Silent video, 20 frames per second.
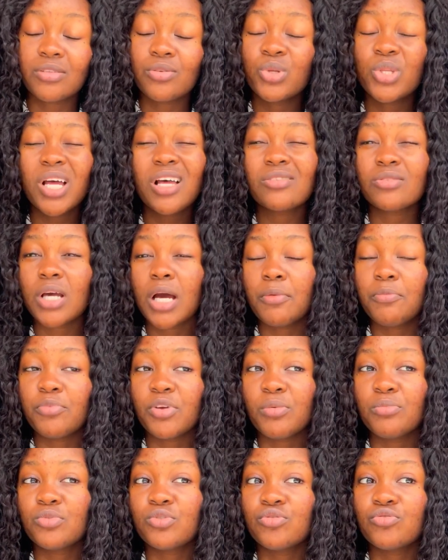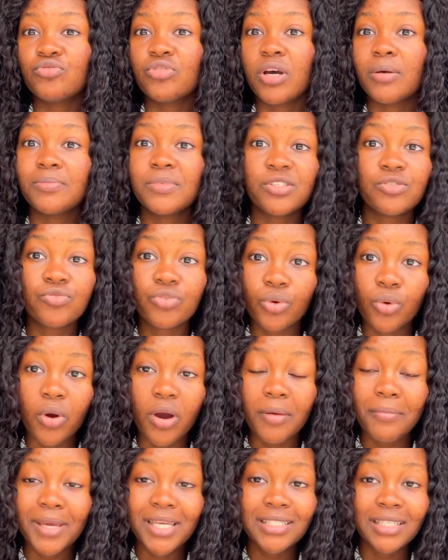So that's why I've been able to draft this
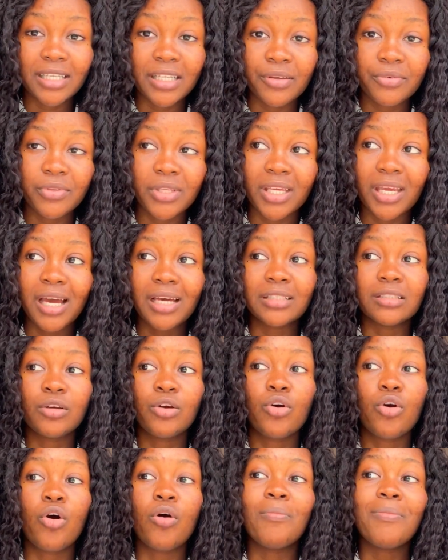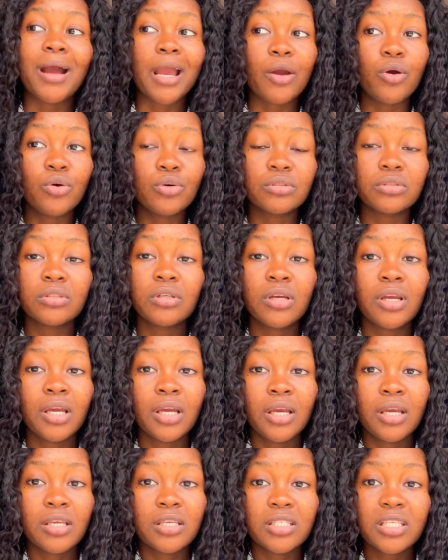requirement and everything, and on my own,
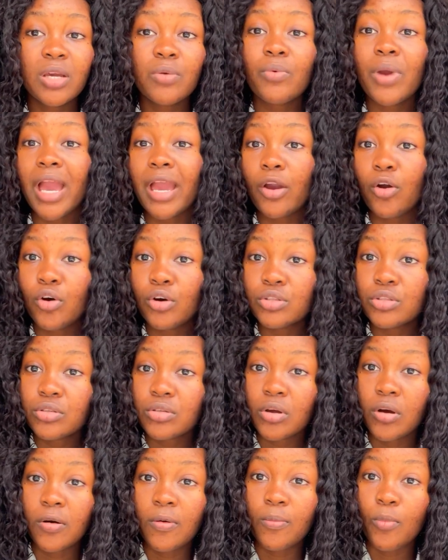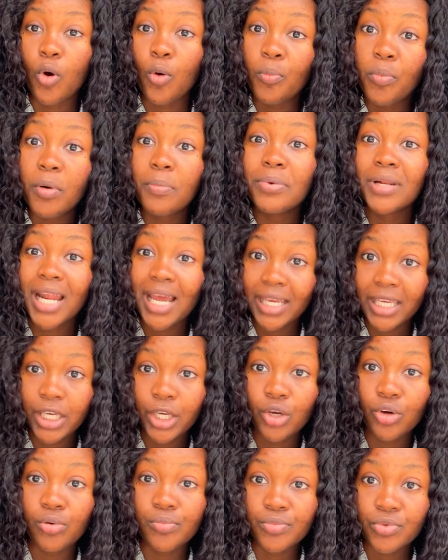same way I got on popular
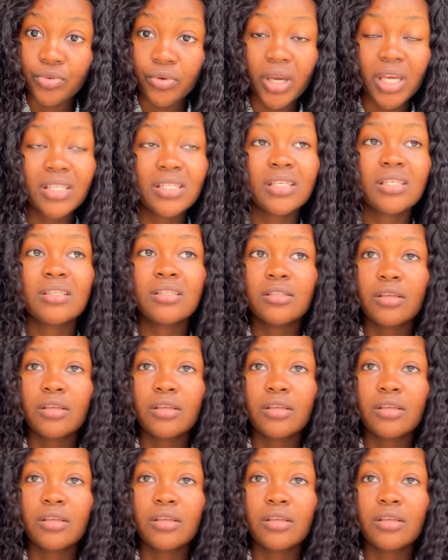care homes, right?